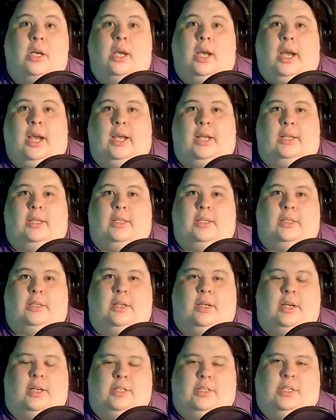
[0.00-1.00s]
and
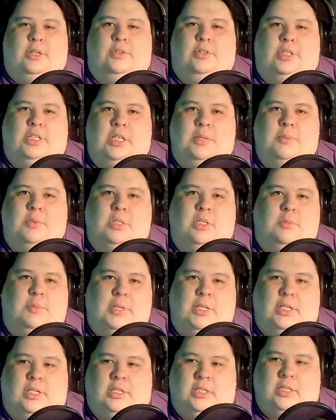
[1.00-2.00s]
it, there seems to be
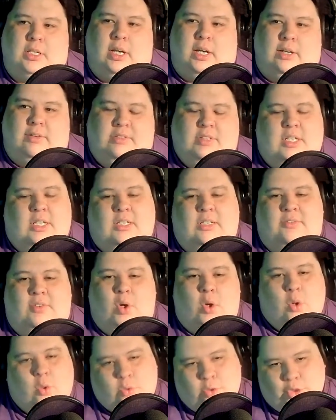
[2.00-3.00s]
this kind of sense of
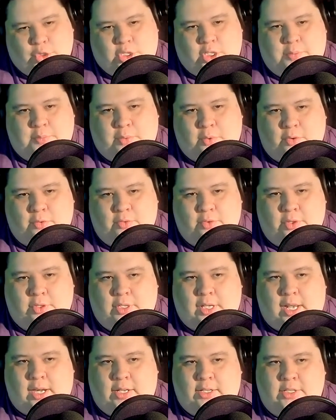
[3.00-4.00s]
ownership over
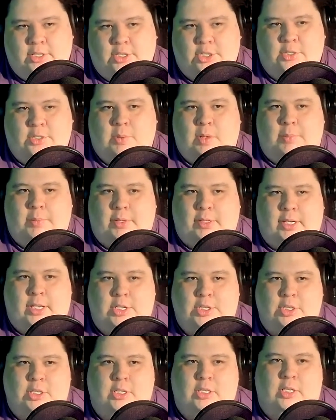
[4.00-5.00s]
that Indigenous
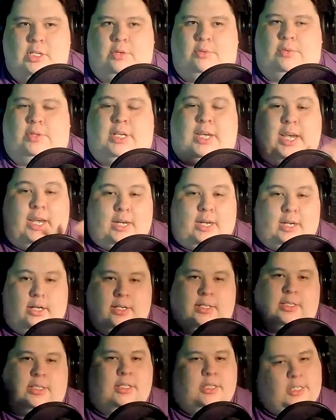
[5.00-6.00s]
population. You know,
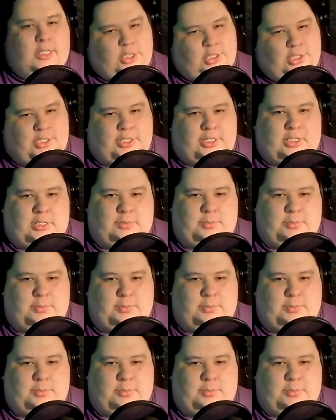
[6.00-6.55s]
Canada's Indigenous